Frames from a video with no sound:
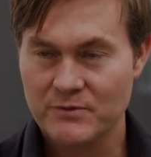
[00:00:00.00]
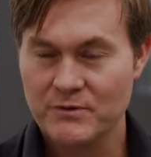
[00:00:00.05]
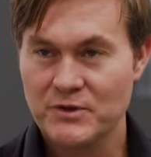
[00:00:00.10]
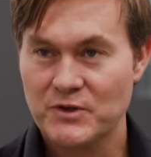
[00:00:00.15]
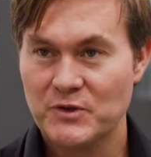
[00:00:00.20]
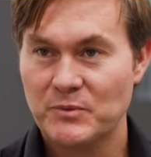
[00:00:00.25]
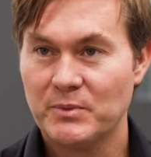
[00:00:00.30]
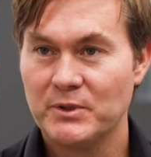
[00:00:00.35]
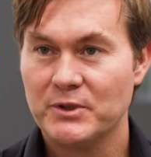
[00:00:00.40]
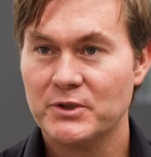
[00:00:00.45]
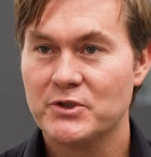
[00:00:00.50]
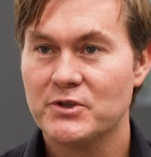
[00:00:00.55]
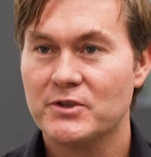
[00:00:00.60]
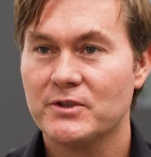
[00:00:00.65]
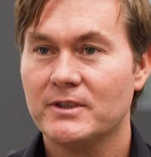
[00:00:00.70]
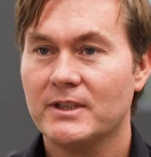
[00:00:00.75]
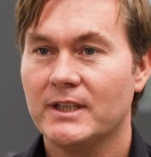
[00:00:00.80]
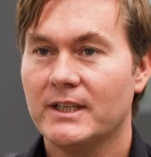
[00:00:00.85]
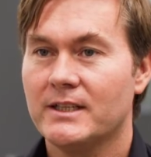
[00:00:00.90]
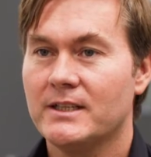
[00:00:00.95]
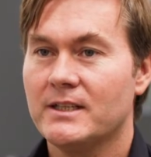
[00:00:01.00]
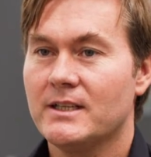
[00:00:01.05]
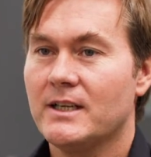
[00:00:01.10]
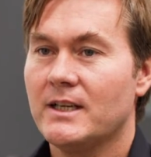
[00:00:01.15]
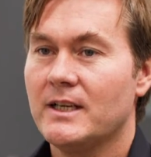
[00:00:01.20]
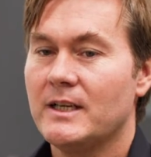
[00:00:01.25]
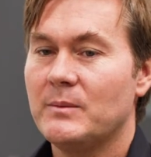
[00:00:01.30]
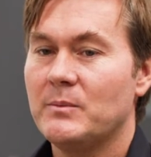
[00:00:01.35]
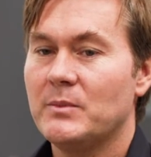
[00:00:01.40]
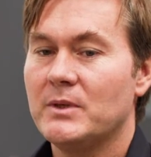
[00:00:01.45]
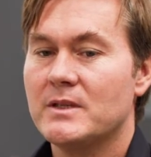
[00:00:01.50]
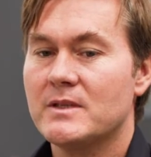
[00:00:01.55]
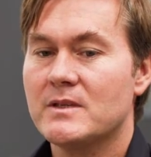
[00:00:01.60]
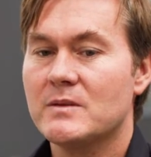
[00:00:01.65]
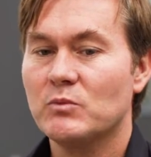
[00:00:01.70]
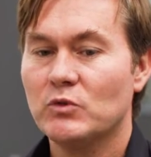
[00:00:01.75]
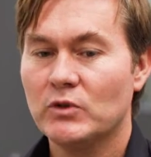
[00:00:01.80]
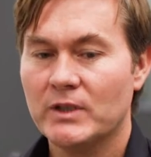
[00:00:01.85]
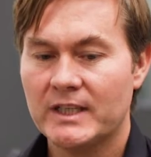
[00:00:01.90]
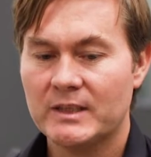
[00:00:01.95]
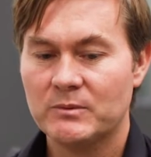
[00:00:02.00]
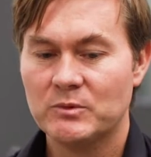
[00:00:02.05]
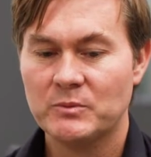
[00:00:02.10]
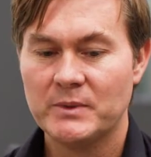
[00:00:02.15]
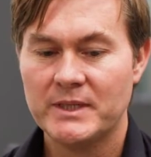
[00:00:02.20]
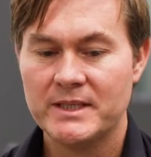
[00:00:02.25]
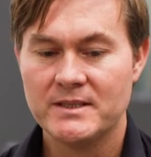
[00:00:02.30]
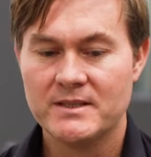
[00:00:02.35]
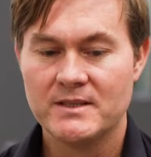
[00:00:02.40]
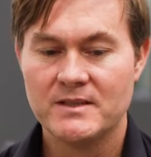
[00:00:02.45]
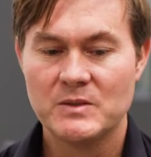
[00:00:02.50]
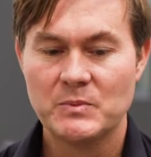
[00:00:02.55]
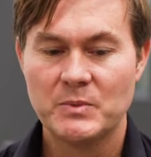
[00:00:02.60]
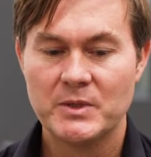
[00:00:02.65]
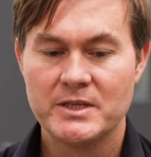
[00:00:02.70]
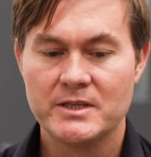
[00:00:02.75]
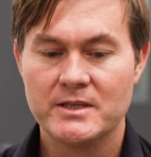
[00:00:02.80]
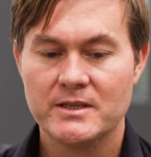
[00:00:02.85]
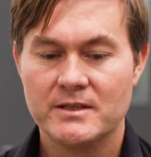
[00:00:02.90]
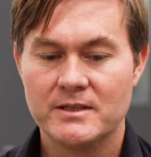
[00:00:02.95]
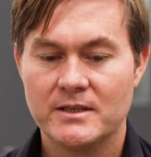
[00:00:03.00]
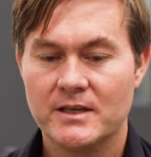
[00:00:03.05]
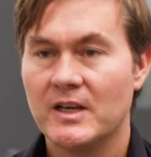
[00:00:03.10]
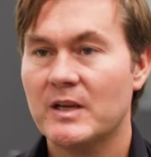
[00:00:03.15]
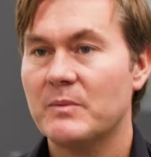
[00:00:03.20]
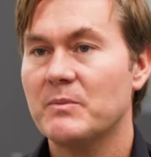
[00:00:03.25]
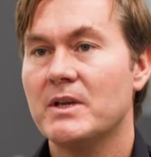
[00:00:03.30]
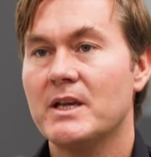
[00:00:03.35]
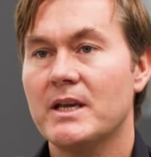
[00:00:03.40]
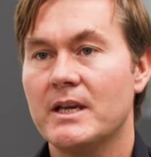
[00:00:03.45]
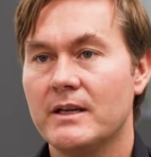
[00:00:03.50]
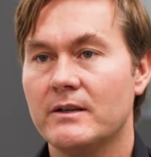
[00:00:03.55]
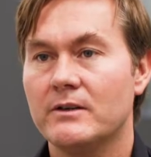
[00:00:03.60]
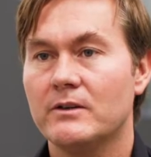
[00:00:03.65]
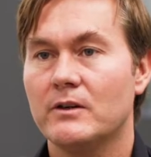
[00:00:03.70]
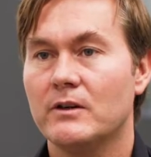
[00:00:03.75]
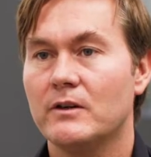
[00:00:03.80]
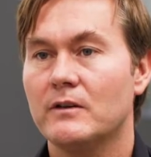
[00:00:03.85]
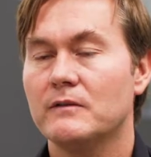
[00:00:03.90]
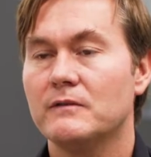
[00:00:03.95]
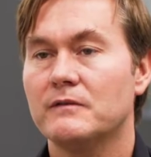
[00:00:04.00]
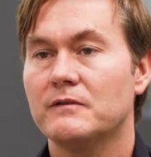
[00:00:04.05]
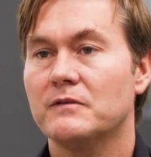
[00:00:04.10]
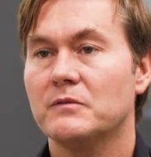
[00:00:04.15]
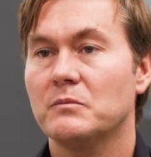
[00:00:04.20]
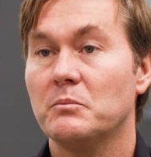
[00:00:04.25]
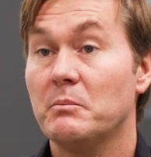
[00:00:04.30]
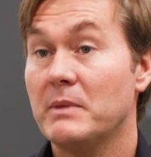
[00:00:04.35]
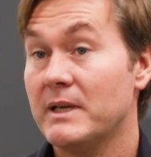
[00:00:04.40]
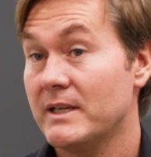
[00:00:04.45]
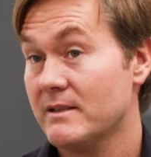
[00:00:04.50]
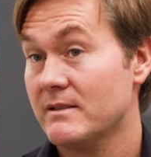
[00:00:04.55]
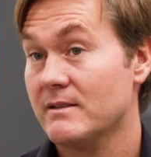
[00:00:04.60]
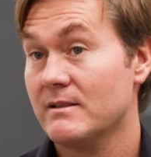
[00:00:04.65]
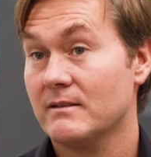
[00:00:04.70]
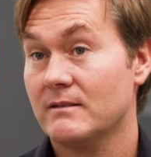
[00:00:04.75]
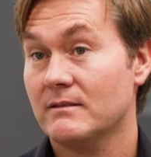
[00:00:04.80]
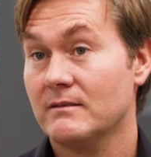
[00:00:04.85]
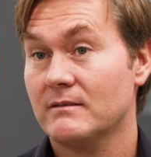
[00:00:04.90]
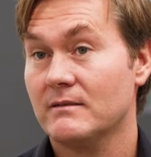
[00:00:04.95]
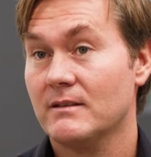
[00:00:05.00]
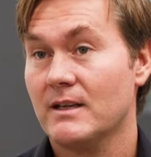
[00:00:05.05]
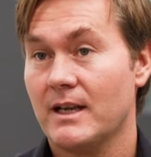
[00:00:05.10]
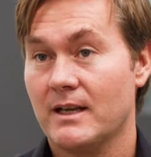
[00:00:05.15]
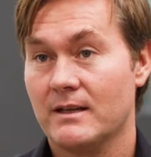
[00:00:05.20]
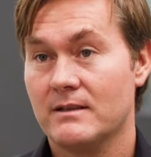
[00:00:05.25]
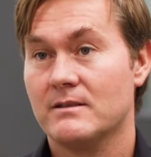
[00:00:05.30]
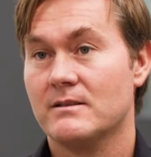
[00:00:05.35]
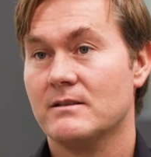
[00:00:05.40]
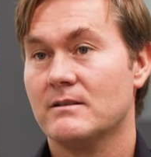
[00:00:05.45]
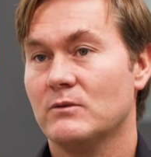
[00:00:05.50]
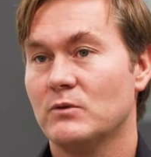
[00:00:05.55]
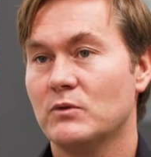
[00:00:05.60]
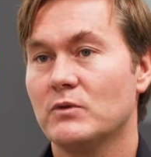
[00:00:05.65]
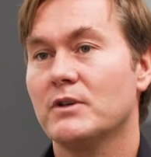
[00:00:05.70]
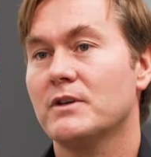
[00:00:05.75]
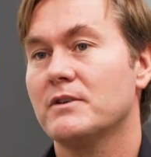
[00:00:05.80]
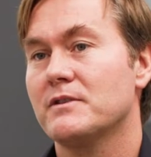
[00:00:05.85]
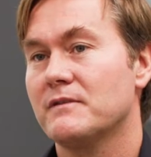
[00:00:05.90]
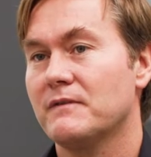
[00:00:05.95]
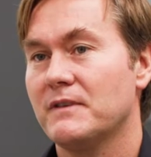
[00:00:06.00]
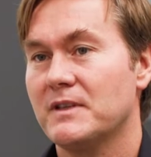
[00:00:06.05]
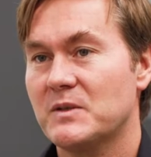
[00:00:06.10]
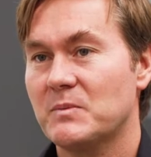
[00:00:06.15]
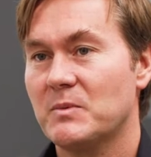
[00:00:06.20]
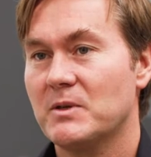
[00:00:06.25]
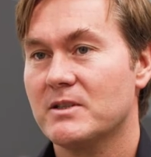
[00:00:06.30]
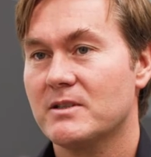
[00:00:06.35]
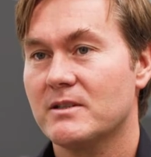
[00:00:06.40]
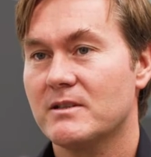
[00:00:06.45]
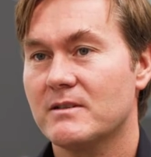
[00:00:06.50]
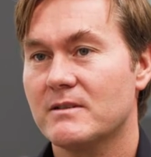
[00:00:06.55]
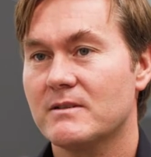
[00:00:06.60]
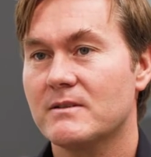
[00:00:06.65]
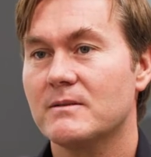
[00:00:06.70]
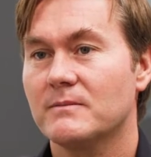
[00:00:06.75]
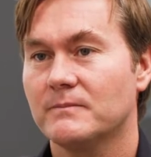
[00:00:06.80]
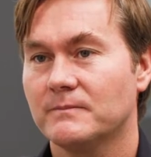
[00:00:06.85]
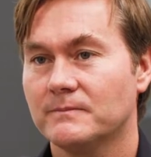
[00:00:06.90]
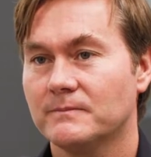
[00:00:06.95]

is Richard Burchell and I'm a small animal medicine specialist and I'm the head of medicine at North Coast Vet Specialists.